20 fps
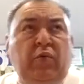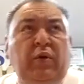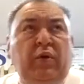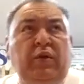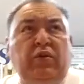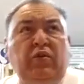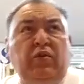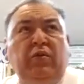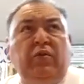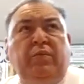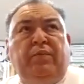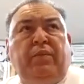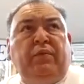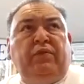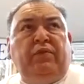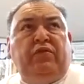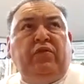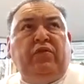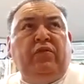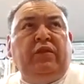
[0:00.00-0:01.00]
when you
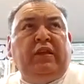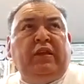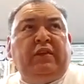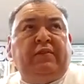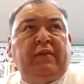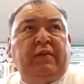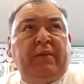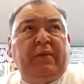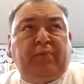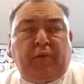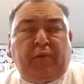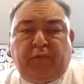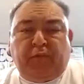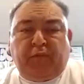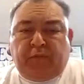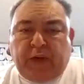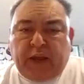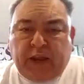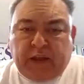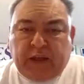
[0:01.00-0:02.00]
do this on um,
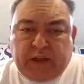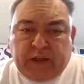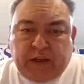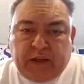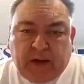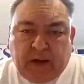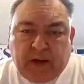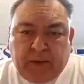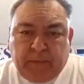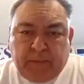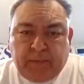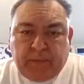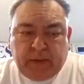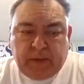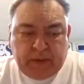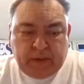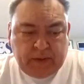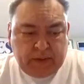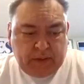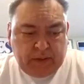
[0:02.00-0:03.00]
prophetic um
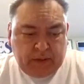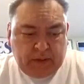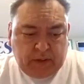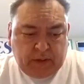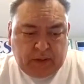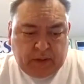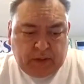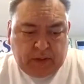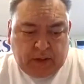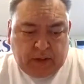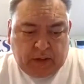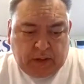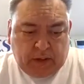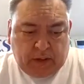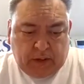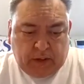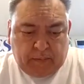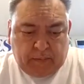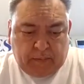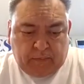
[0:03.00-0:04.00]

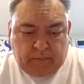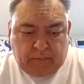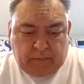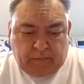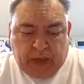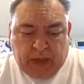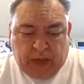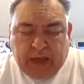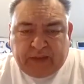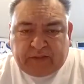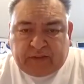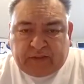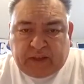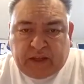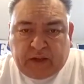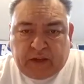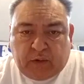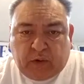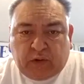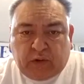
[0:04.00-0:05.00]
um
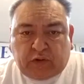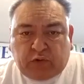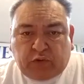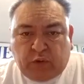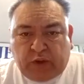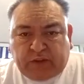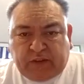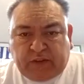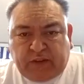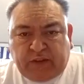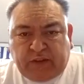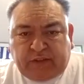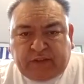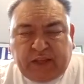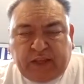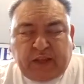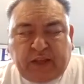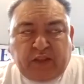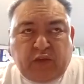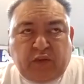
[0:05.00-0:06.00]
fasting, cuando tú haces este
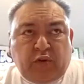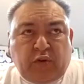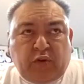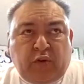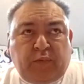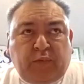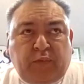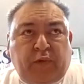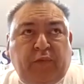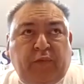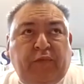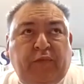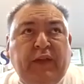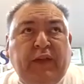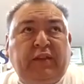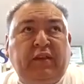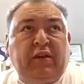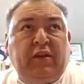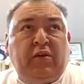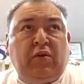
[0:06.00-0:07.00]
ayuno
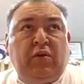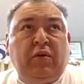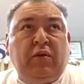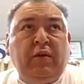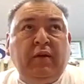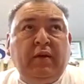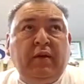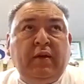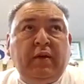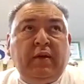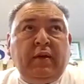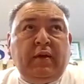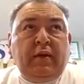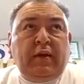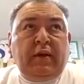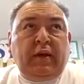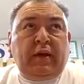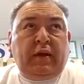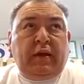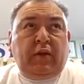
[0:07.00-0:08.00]
profético,
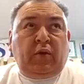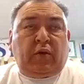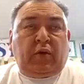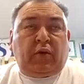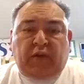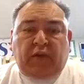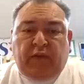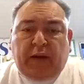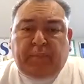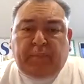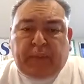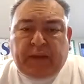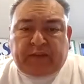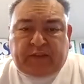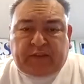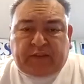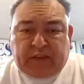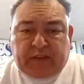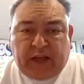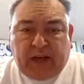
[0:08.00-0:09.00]
lo que va a
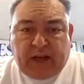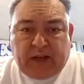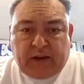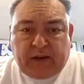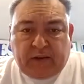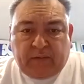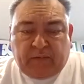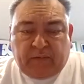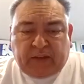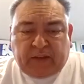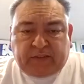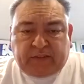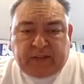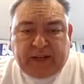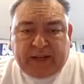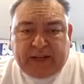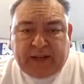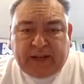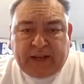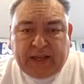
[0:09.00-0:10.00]
pasar, vas a
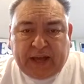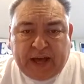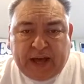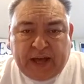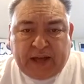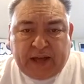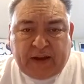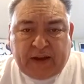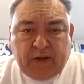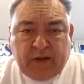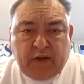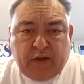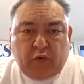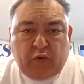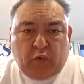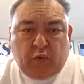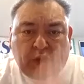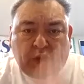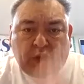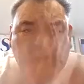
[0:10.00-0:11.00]
crear una